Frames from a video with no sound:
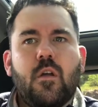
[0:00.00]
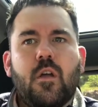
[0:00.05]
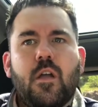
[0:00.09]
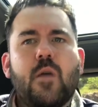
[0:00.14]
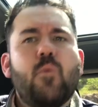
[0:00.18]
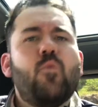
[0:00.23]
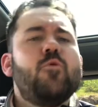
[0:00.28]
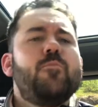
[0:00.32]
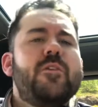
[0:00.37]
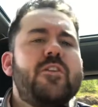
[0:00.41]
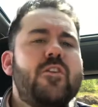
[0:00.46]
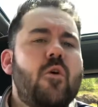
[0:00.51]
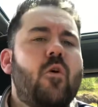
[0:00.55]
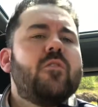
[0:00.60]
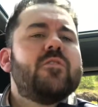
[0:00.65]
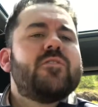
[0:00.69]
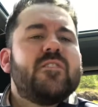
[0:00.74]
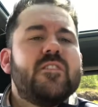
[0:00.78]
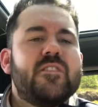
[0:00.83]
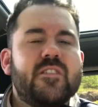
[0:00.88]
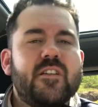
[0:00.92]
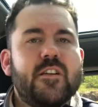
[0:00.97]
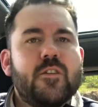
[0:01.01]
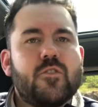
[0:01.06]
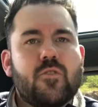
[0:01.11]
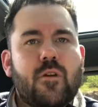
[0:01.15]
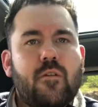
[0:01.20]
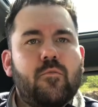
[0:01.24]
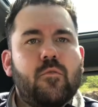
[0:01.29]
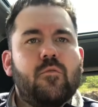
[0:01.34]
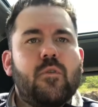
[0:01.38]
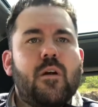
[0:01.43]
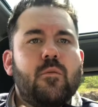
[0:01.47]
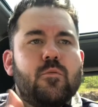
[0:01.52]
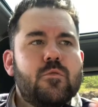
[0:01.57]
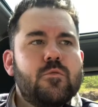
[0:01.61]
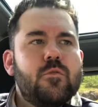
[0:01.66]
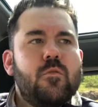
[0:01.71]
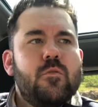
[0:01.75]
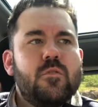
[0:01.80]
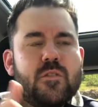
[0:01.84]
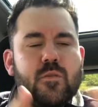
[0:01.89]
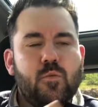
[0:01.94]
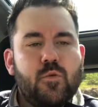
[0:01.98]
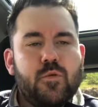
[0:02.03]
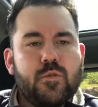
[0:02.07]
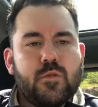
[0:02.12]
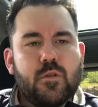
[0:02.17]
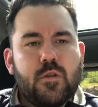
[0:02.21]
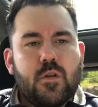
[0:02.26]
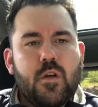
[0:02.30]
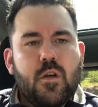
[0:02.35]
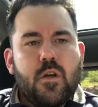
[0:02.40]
It would be nice to see it travel round, as long as it was